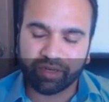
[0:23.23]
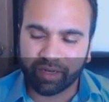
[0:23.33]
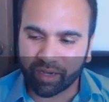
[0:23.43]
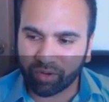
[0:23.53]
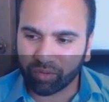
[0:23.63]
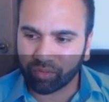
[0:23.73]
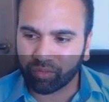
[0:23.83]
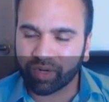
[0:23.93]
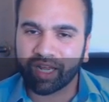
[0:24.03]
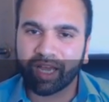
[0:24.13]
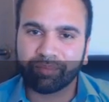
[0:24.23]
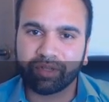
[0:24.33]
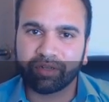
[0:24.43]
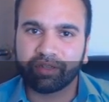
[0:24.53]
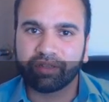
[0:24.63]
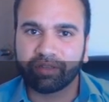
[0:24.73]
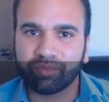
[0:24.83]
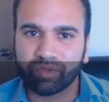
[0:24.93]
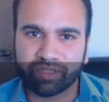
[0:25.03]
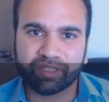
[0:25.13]
Now, what happened,
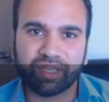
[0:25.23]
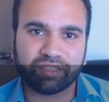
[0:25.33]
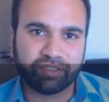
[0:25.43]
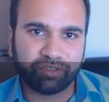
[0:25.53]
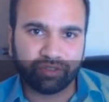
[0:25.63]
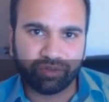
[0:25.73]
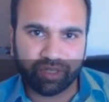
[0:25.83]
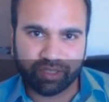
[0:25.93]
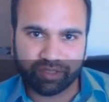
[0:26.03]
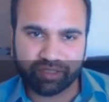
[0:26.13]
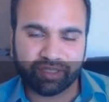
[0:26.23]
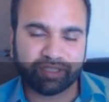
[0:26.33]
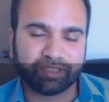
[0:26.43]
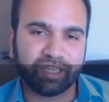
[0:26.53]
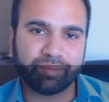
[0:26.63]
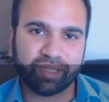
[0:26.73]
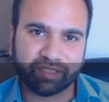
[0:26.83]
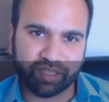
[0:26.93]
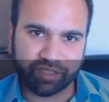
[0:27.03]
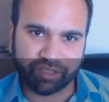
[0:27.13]
what this has to do is STEM
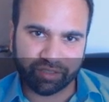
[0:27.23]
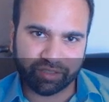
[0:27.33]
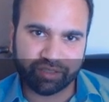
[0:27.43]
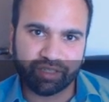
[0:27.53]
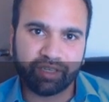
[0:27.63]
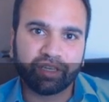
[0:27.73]
extensions.